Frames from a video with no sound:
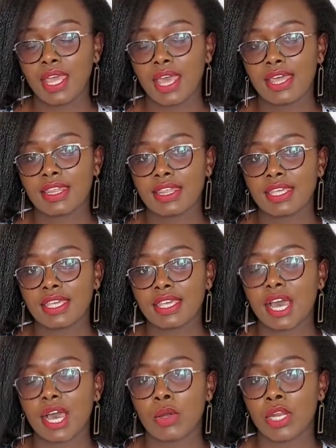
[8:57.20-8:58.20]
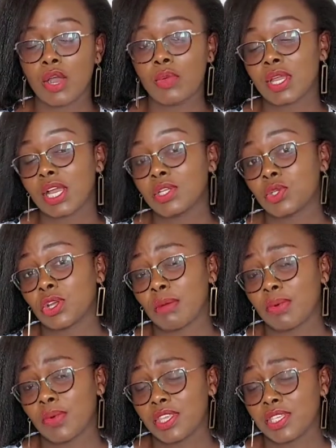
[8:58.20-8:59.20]
I think now we can talk
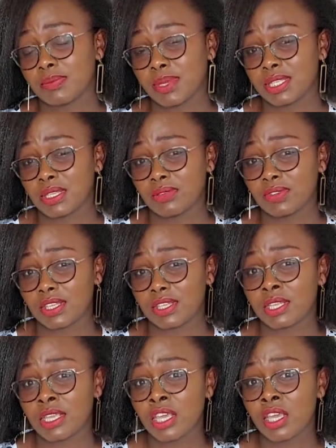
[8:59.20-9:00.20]
about the specifics.